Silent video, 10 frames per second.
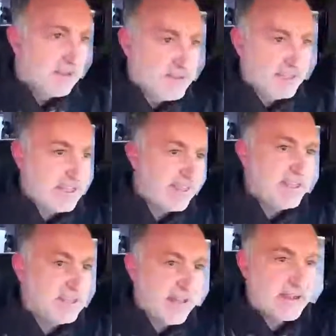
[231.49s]
They
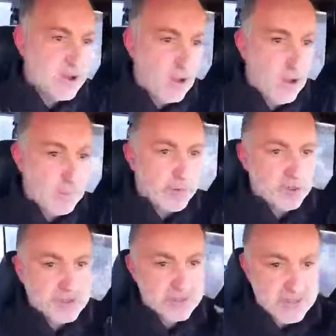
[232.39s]
think that all
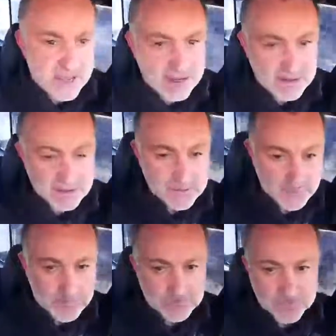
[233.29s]
persons that
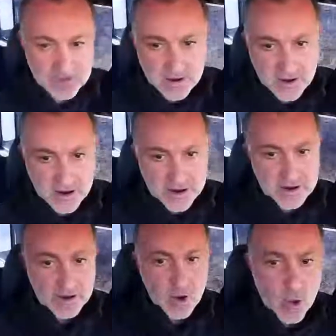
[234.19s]

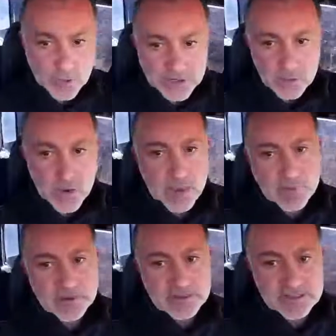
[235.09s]
are owning
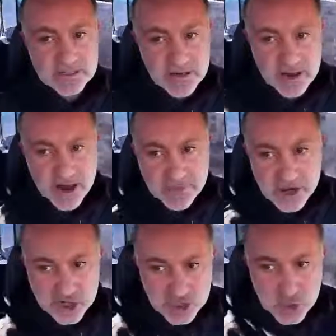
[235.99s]
weapons and
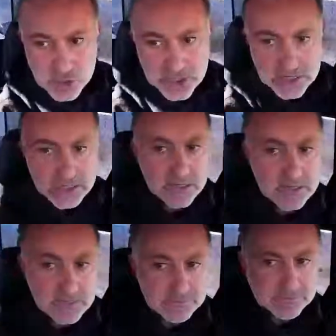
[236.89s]
they're shooting,
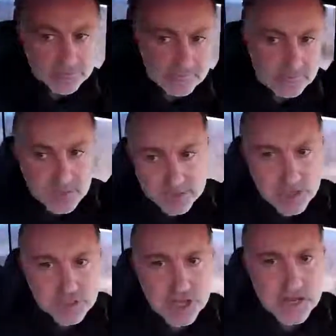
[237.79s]

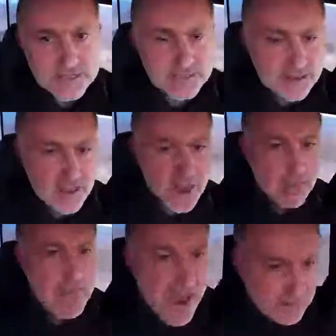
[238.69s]
they're just
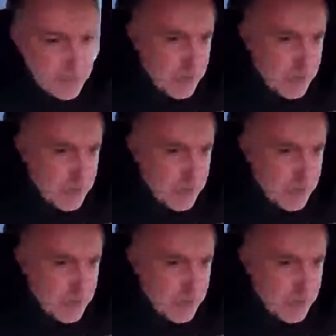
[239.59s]
mad